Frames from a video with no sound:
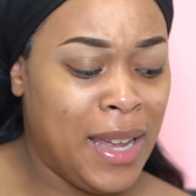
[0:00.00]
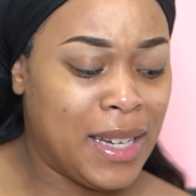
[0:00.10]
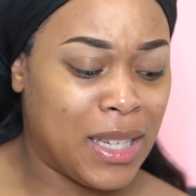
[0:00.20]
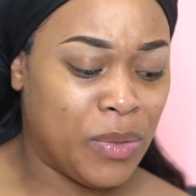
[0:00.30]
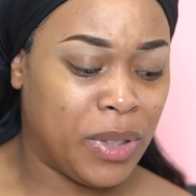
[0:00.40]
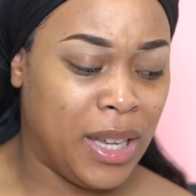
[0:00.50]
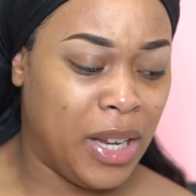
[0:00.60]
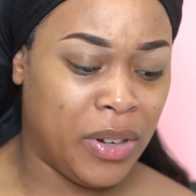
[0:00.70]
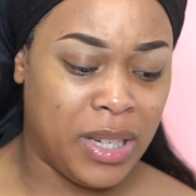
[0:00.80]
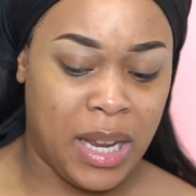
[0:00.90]
it doesn't
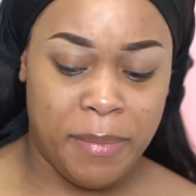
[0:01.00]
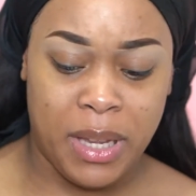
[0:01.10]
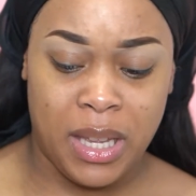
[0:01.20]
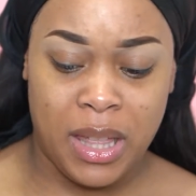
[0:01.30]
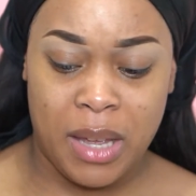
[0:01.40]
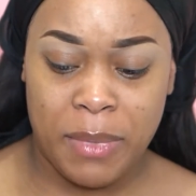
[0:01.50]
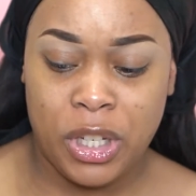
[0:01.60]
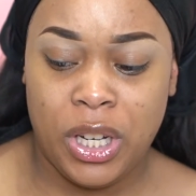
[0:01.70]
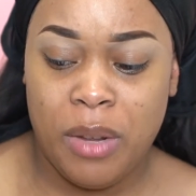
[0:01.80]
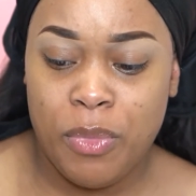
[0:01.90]
really irritate me that
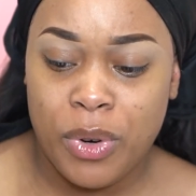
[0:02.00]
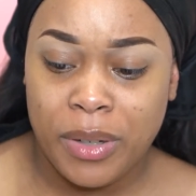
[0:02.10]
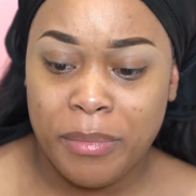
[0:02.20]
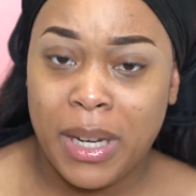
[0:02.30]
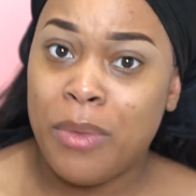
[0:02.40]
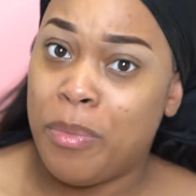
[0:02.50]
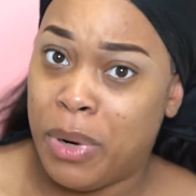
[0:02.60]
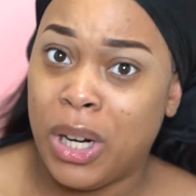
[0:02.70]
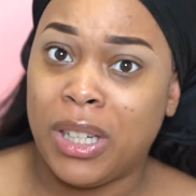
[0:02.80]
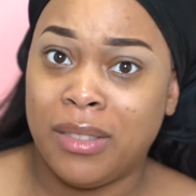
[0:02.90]
much anymore, but it would
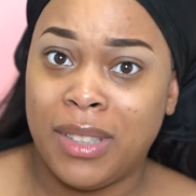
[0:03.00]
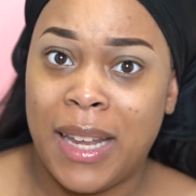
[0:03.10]
burn,